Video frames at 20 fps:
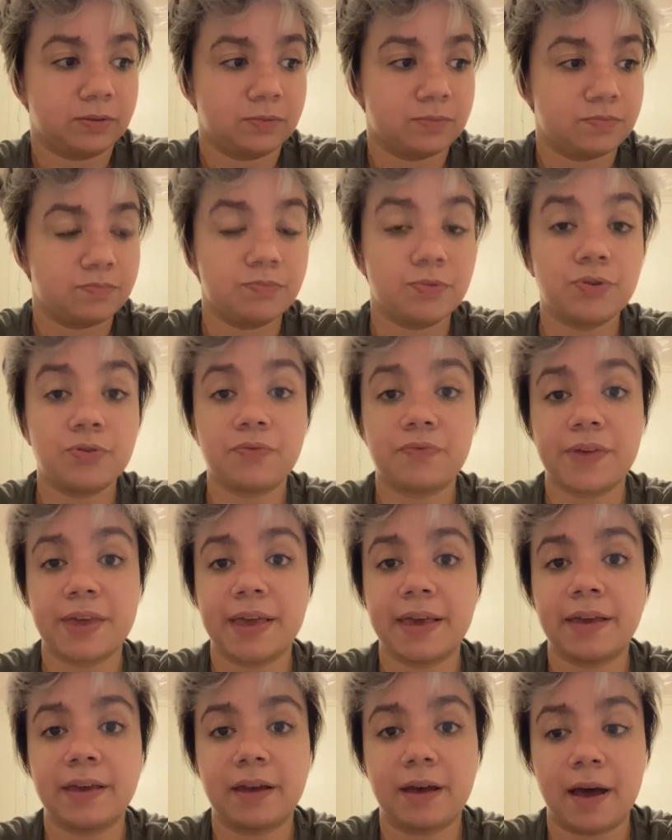
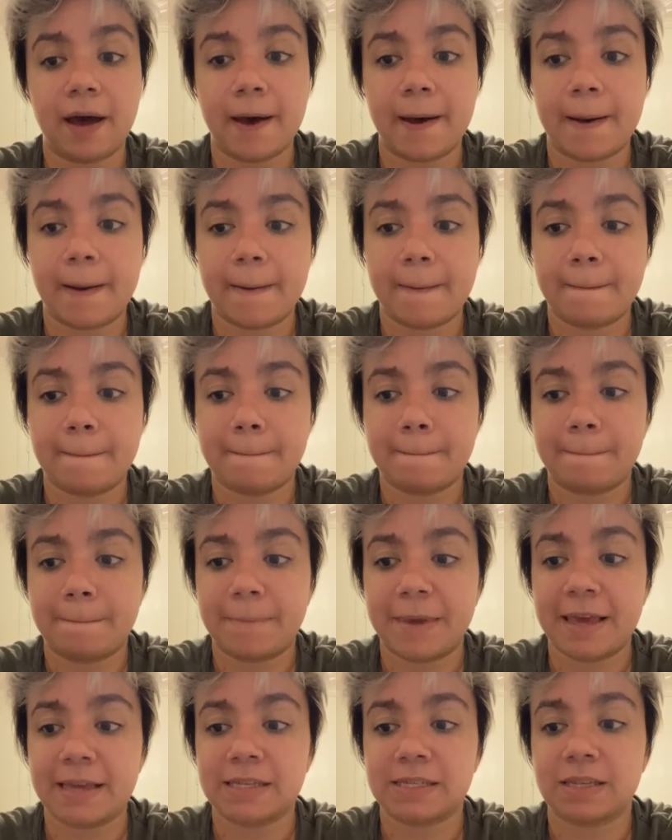moving
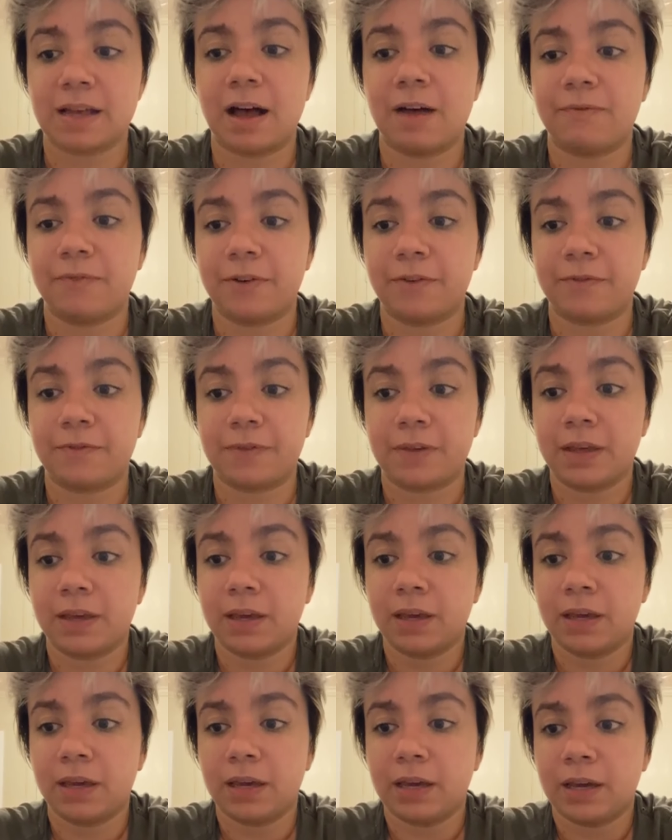based off of
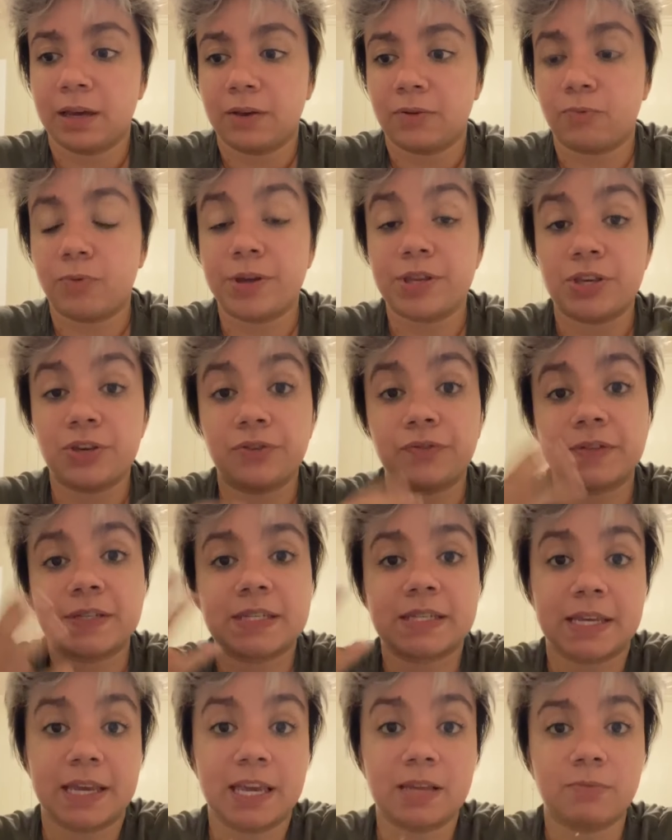what you've
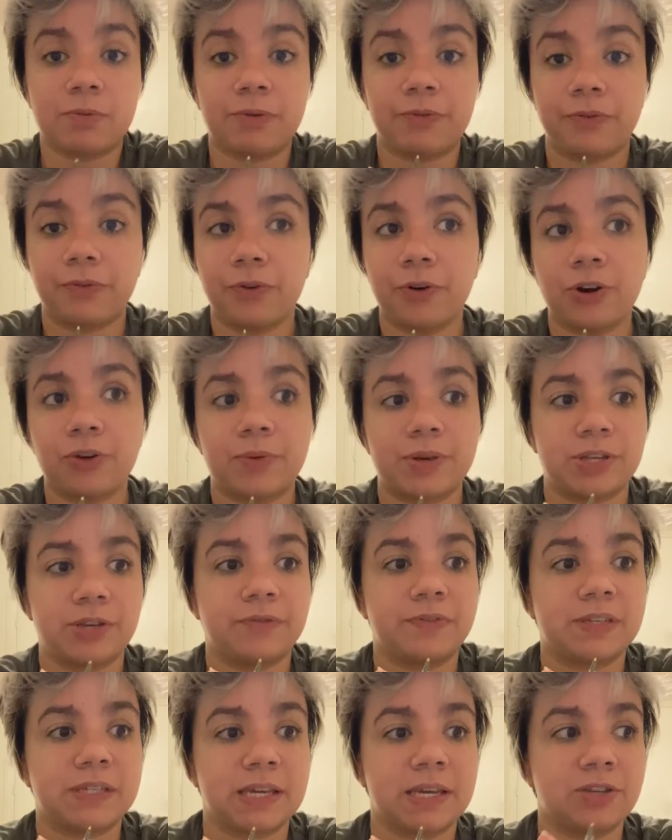seen before, what
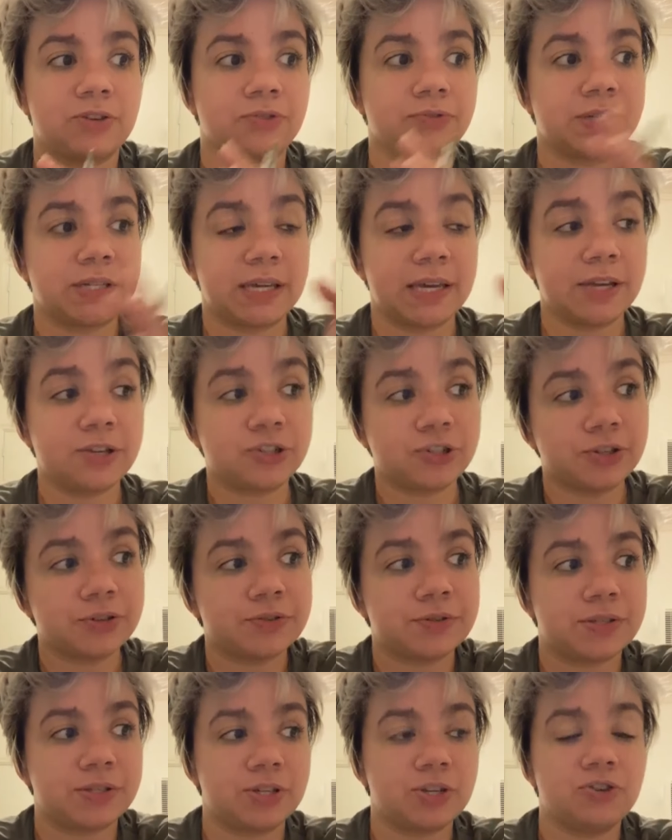you've seen your
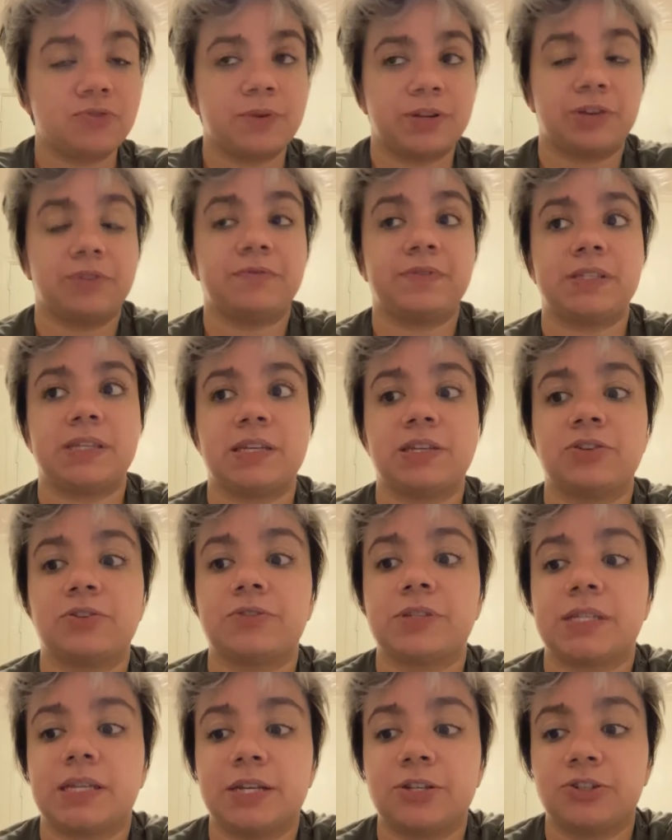teachers do, what you've seen your
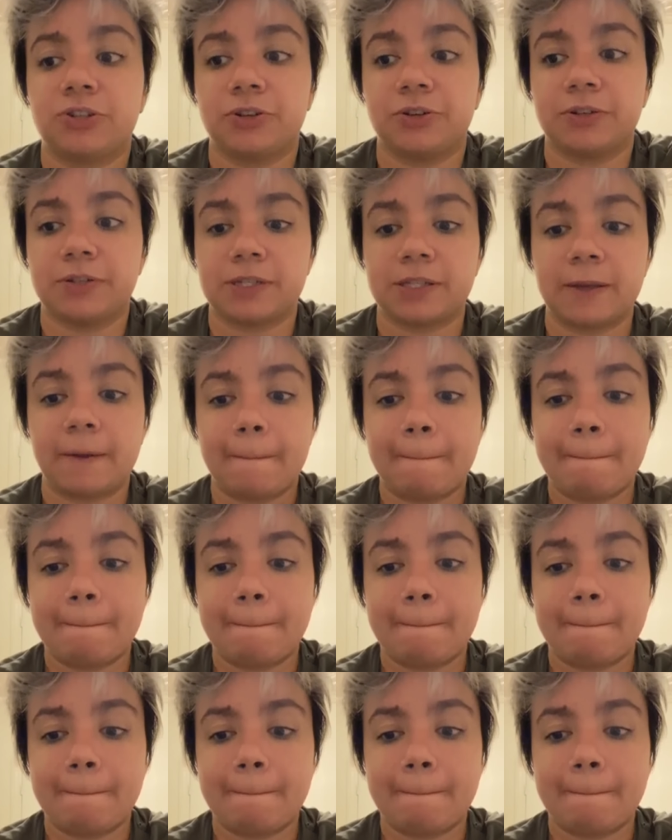teachers,